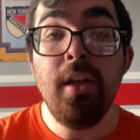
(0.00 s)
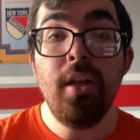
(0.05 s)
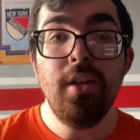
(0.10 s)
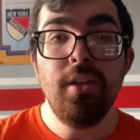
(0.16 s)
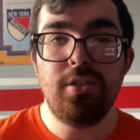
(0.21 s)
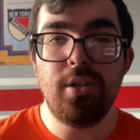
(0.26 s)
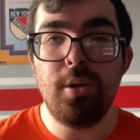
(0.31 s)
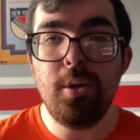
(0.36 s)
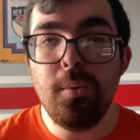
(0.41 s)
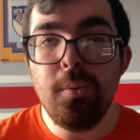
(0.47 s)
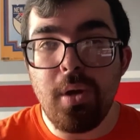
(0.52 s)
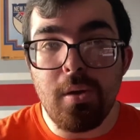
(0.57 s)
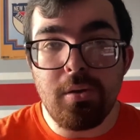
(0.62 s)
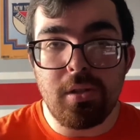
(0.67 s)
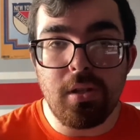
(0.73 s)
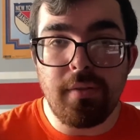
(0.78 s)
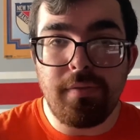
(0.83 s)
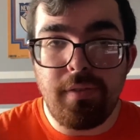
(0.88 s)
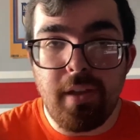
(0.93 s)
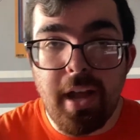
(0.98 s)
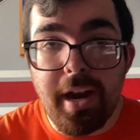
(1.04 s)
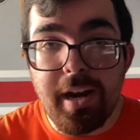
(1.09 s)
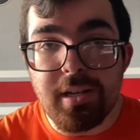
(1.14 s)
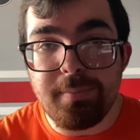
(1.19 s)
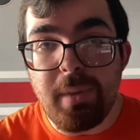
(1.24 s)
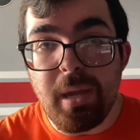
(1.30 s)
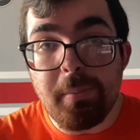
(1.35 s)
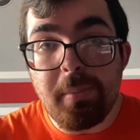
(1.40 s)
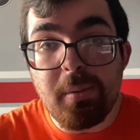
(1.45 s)
So who knows if the Flyers
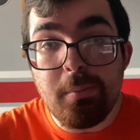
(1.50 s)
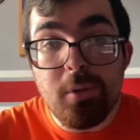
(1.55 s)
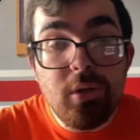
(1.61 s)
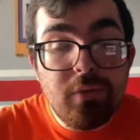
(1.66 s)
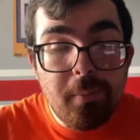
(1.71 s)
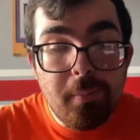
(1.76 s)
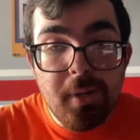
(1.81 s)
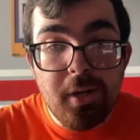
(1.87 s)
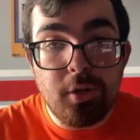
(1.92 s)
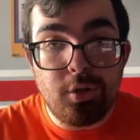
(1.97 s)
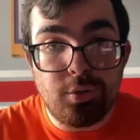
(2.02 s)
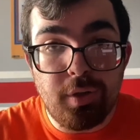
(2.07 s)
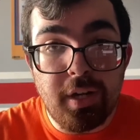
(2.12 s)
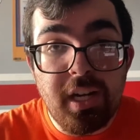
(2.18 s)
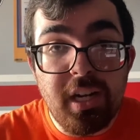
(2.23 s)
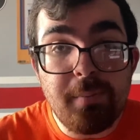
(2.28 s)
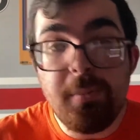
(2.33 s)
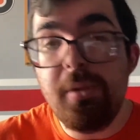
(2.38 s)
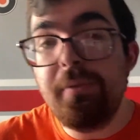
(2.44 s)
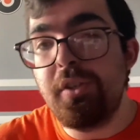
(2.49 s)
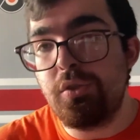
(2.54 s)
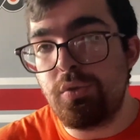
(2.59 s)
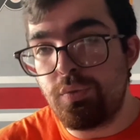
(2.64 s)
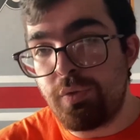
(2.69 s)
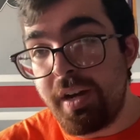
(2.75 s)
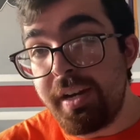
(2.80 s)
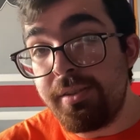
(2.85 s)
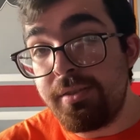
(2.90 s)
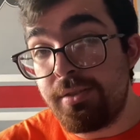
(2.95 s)
maybe move him in a trade, move his
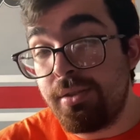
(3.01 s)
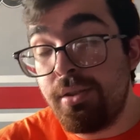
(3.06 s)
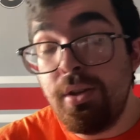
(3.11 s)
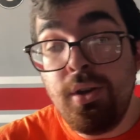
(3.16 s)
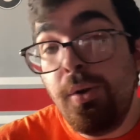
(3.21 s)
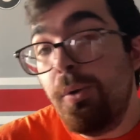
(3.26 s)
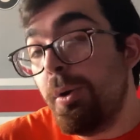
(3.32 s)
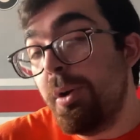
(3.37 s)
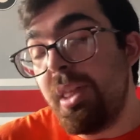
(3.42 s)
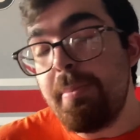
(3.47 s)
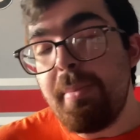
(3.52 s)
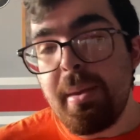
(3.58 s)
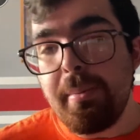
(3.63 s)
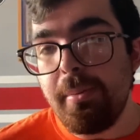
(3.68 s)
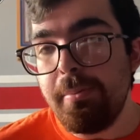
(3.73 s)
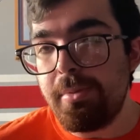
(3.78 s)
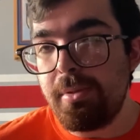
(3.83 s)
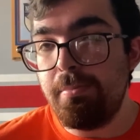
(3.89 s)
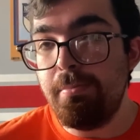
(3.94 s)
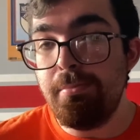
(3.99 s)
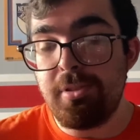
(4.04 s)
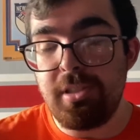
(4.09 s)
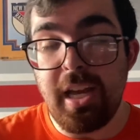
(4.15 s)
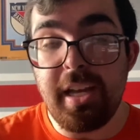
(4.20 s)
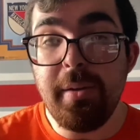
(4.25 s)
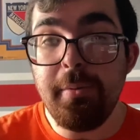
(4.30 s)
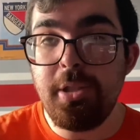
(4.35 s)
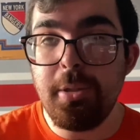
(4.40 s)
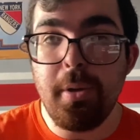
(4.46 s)
rights, or they maybe sign
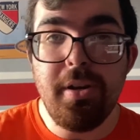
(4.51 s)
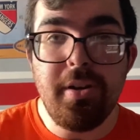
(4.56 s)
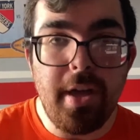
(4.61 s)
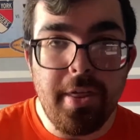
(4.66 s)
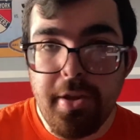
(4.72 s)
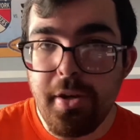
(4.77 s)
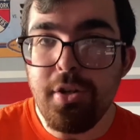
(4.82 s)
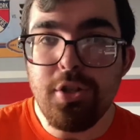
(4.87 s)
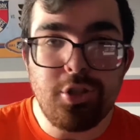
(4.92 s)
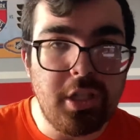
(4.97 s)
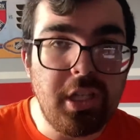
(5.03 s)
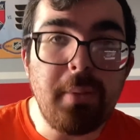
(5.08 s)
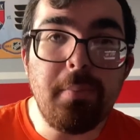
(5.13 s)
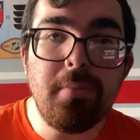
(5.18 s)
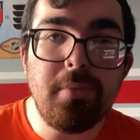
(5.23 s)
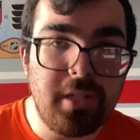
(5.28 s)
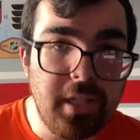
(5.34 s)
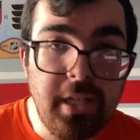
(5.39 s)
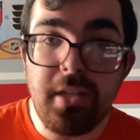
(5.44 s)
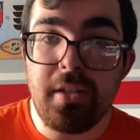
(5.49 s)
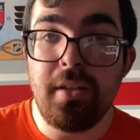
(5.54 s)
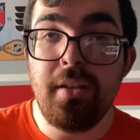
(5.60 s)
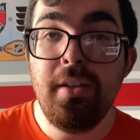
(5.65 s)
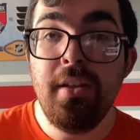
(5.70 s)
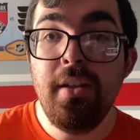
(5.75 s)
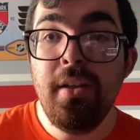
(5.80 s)
him to another cheap deal.